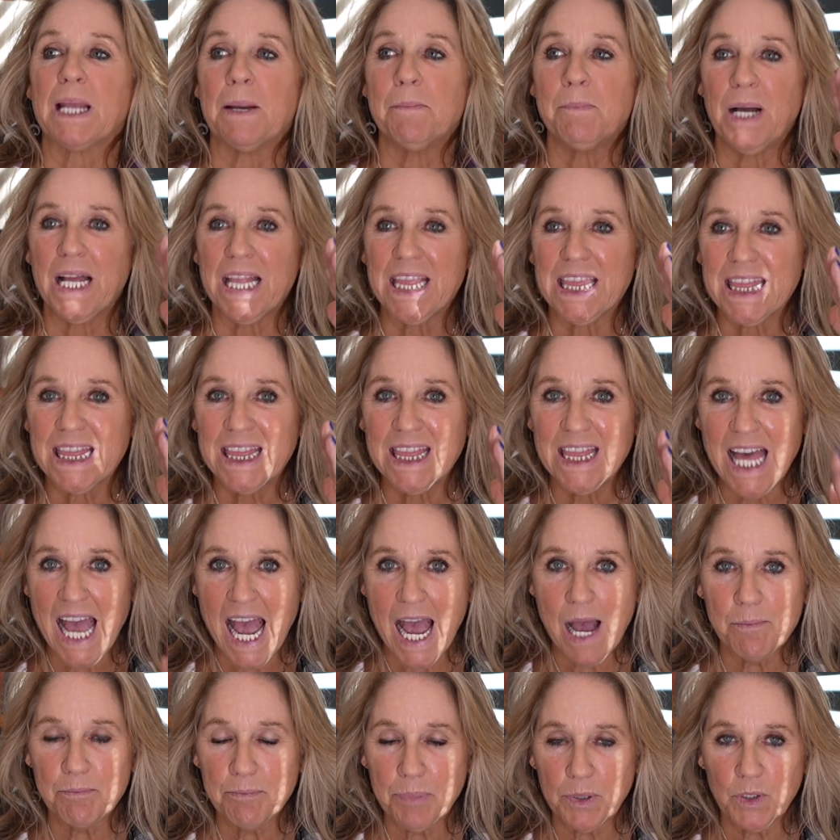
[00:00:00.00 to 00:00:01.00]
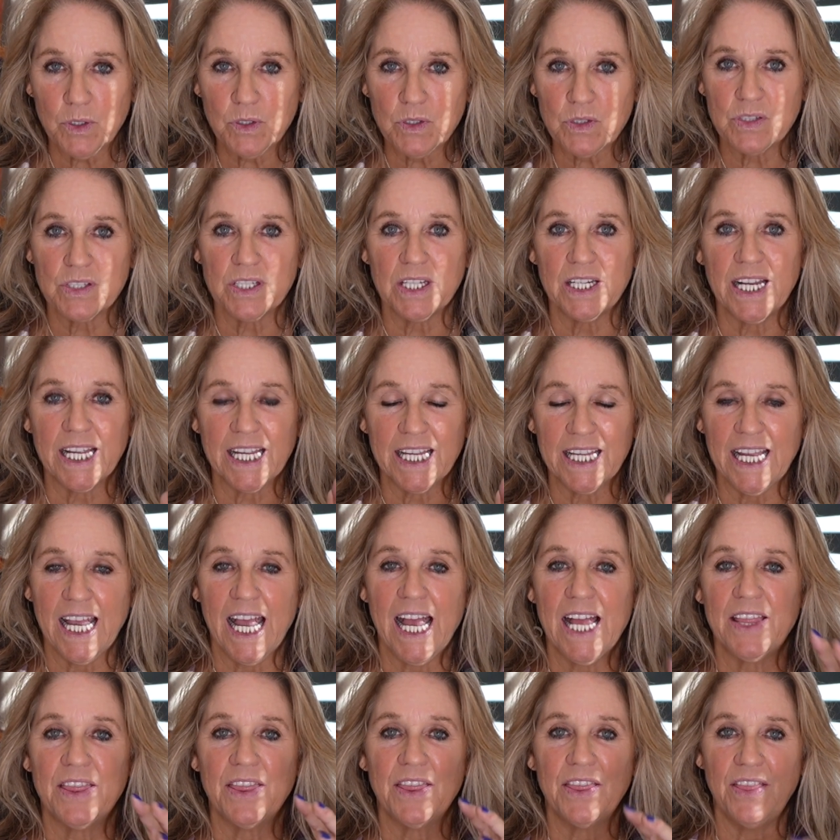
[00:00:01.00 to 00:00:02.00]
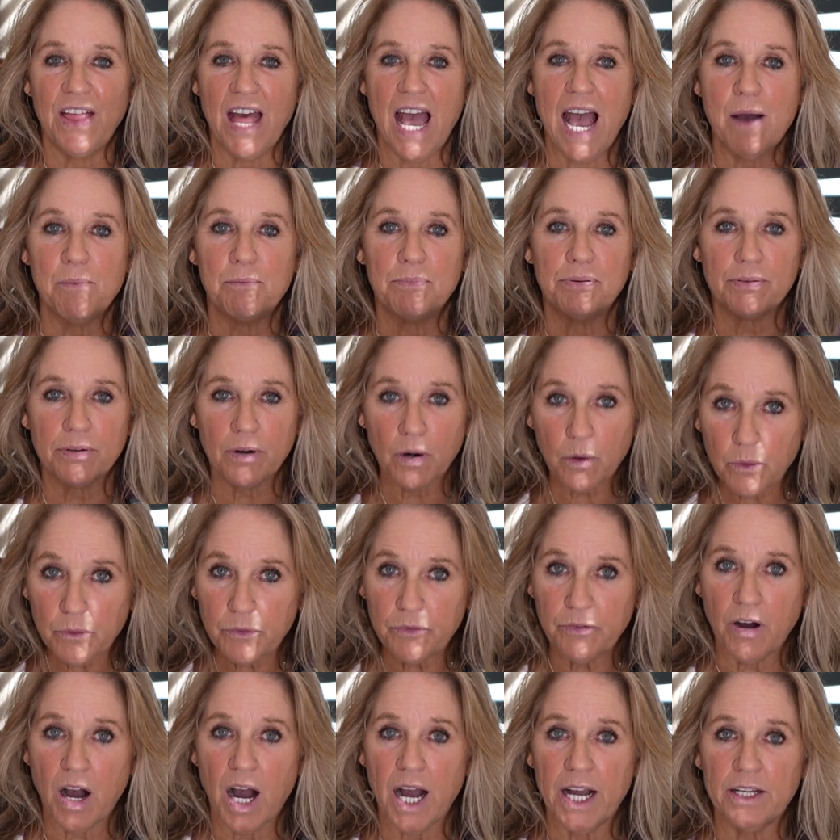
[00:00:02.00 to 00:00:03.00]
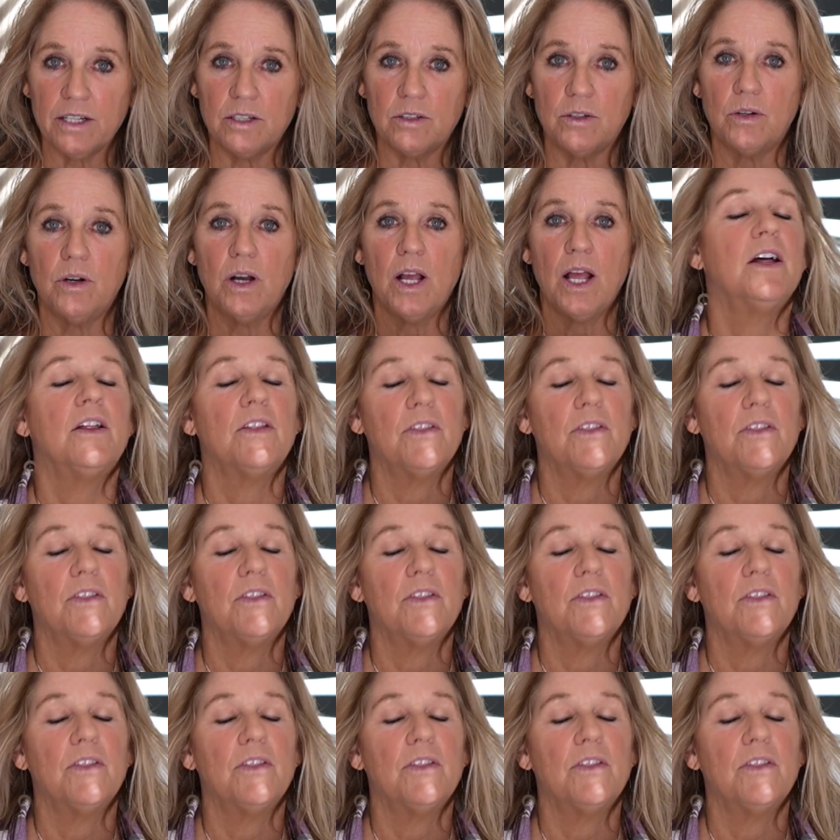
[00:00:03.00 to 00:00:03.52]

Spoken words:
But that person, again, that profile,